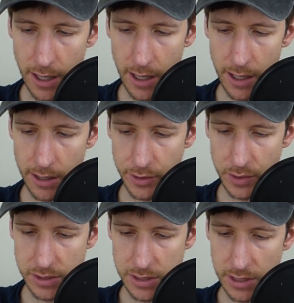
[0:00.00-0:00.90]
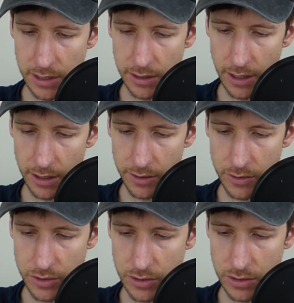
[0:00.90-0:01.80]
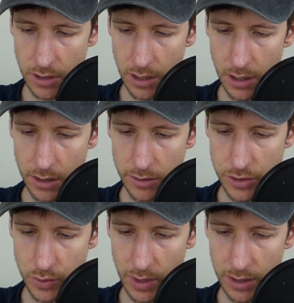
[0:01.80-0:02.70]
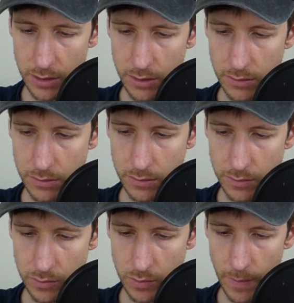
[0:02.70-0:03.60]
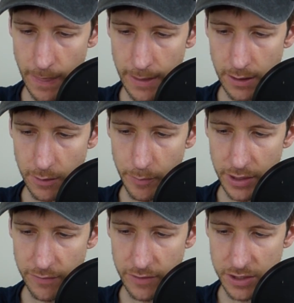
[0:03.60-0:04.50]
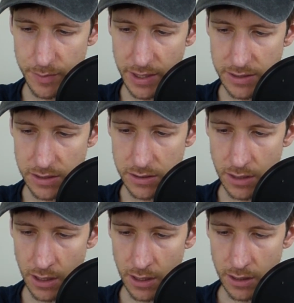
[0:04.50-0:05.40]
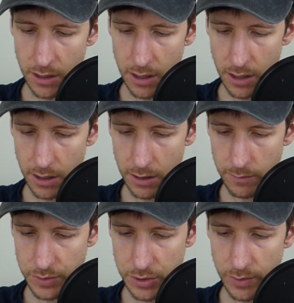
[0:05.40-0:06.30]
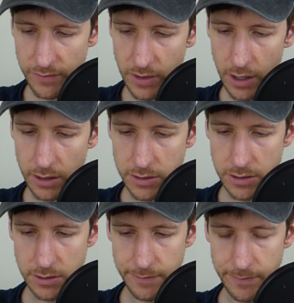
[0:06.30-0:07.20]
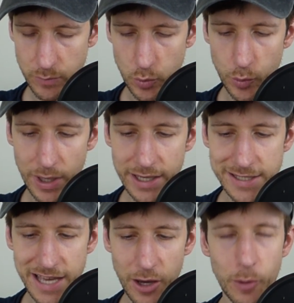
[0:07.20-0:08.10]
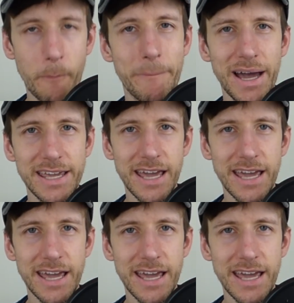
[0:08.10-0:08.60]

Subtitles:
and you can see that there's quite a bit of expenses. So we'll break it down by